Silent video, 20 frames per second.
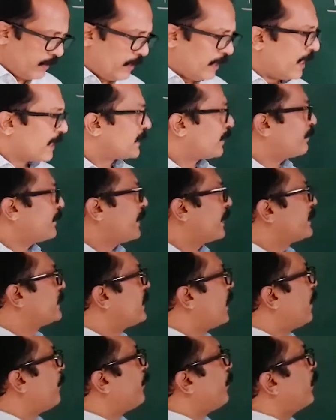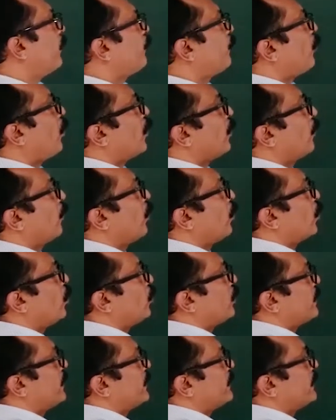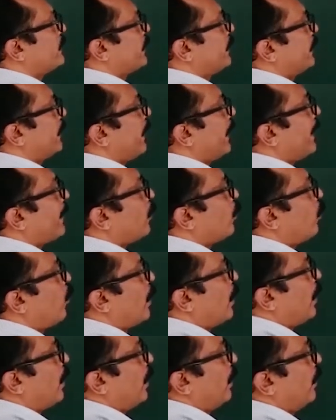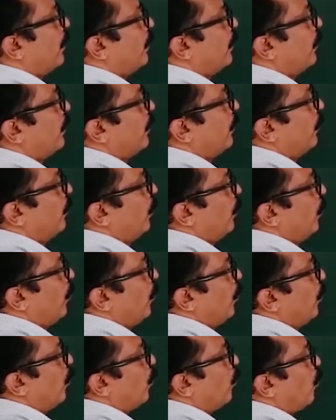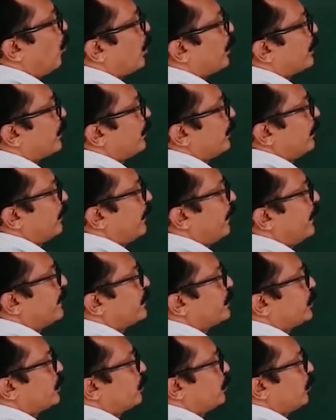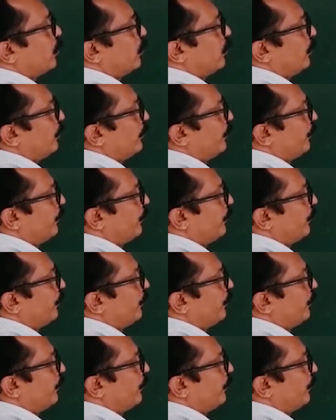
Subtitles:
Some example for monodentate, aqua, water, H2O.